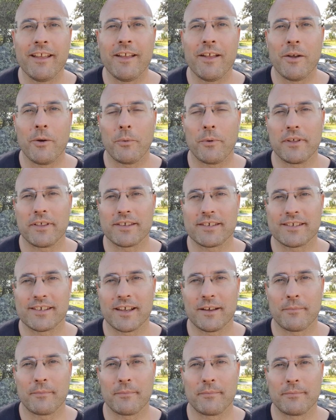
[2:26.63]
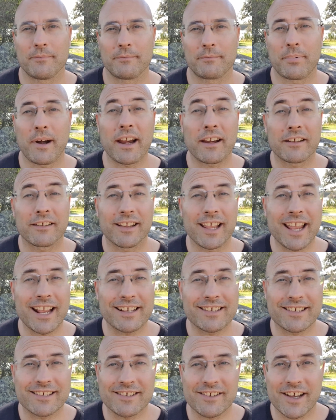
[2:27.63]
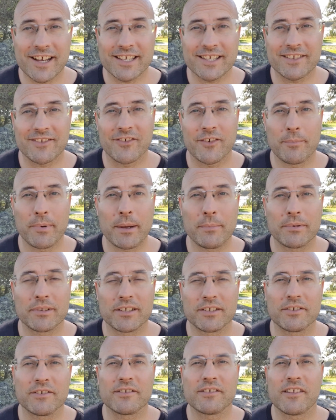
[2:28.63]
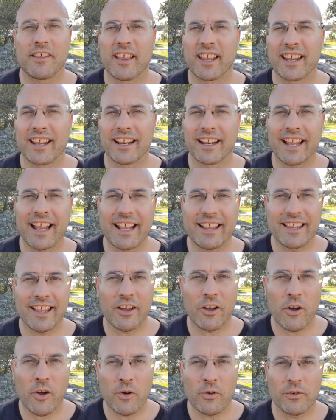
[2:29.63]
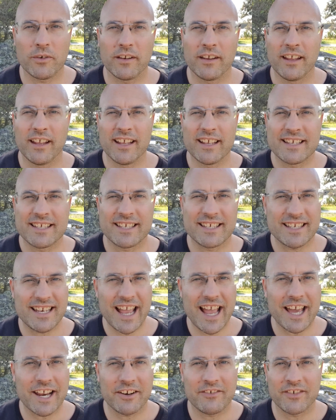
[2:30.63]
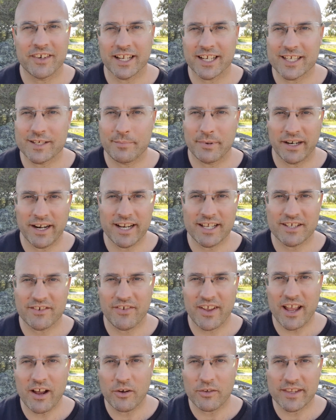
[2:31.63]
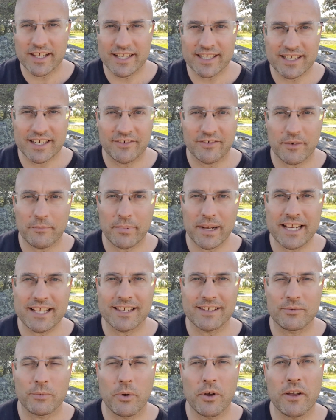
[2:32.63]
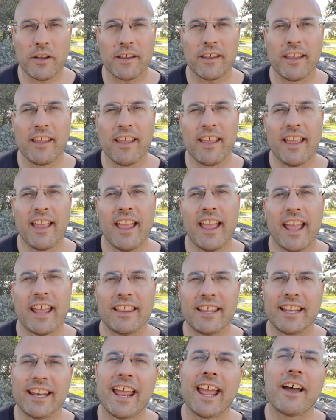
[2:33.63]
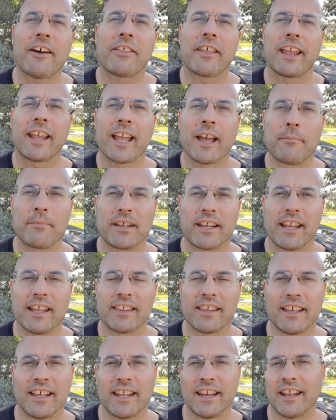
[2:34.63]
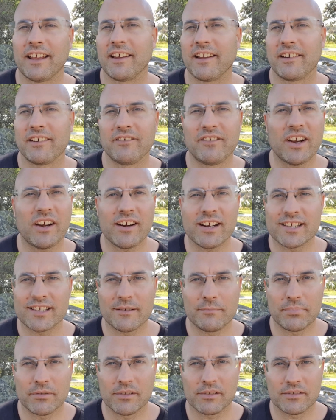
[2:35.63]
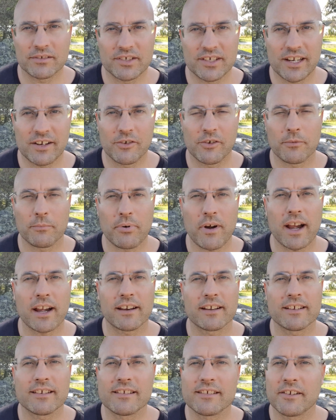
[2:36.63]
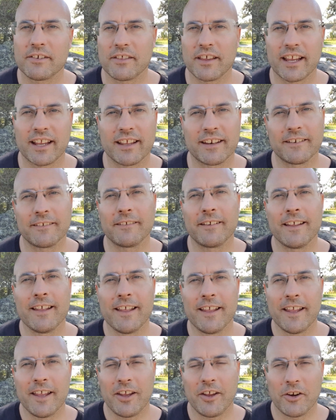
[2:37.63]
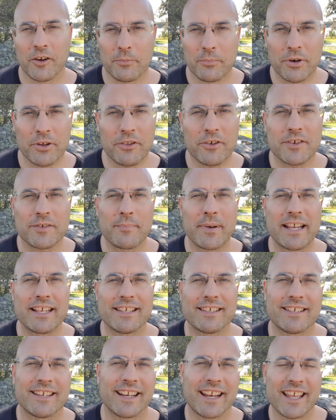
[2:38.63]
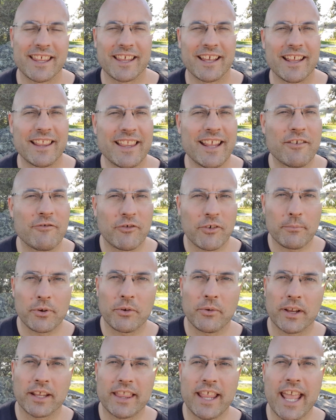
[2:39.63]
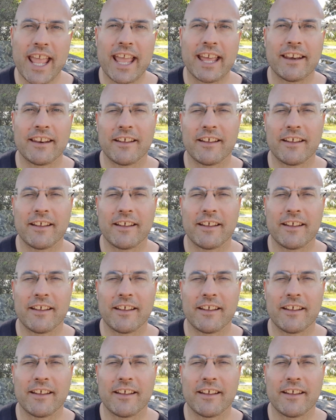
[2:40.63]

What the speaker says: with some practical exercises for people to do so they can gain their own start of an experience of how these different pieces work, and then how they come together in a very simple Qigong practice. So they can, put those pieces together, and then from doing that,